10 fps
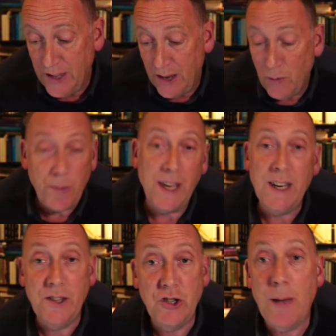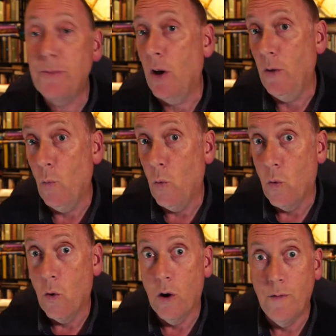and then we're beginning the chapter on
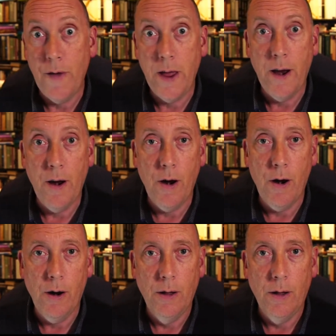warfare.